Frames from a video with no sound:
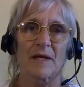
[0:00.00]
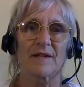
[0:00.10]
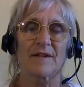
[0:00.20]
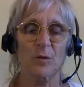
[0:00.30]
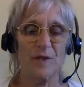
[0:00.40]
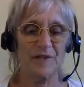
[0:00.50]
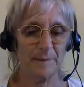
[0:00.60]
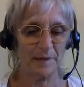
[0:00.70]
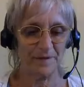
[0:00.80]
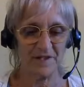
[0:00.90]
It's always
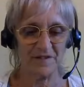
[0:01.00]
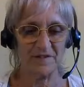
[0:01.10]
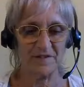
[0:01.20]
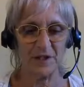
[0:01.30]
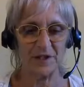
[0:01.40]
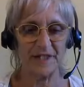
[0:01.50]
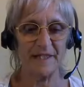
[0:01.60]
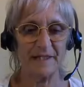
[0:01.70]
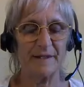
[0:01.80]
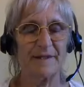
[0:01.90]
about this is not
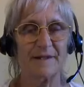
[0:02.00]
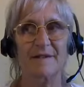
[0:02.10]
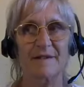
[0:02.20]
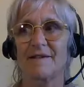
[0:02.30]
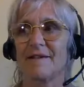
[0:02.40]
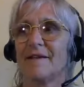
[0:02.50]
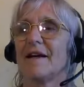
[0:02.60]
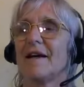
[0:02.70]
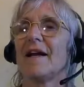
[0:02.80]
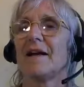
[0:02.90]
it,
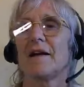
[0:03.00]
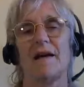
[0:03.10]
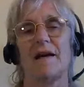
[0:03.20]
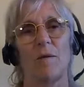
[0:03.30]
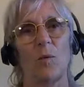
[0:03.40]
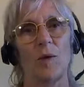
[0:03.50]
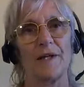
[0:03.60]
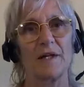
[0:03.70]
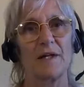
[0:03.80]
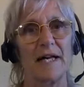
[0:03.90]
and
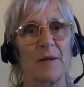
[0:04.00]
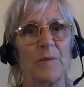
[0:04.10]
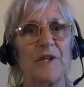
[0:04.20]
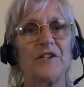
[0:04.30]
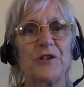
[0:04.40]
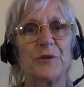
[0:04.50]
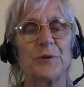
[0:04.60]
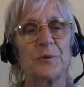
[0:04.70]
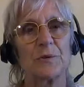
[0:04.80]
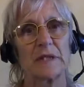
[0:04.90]
what can we
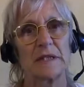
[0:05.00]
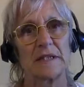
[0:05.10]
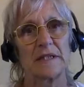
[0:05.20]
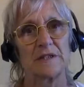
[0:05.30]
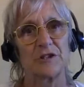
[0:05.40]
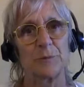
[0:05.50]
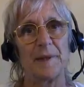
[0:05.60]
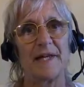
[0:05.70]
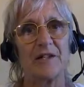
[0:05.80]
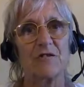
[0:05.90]
do to
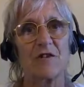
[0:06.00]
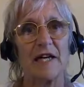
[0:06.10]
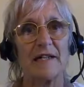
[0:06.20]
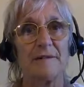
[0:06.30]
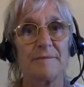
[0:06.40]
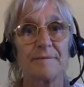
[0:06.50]
make it right?